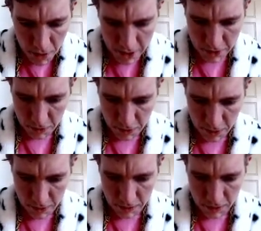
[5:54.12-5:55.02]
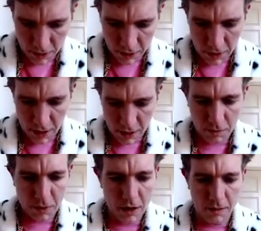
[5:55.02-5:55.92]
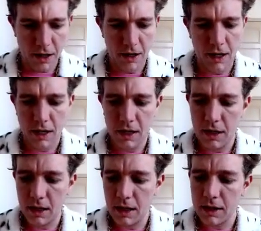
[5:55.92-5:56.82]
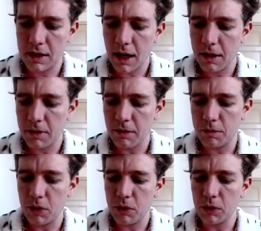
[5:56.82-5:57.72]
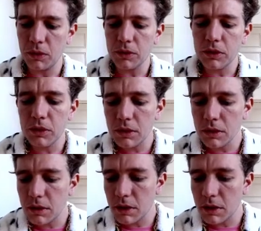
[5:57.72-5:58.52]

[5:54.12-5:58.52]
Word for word: budget rip, so cannot complain about any type of pools.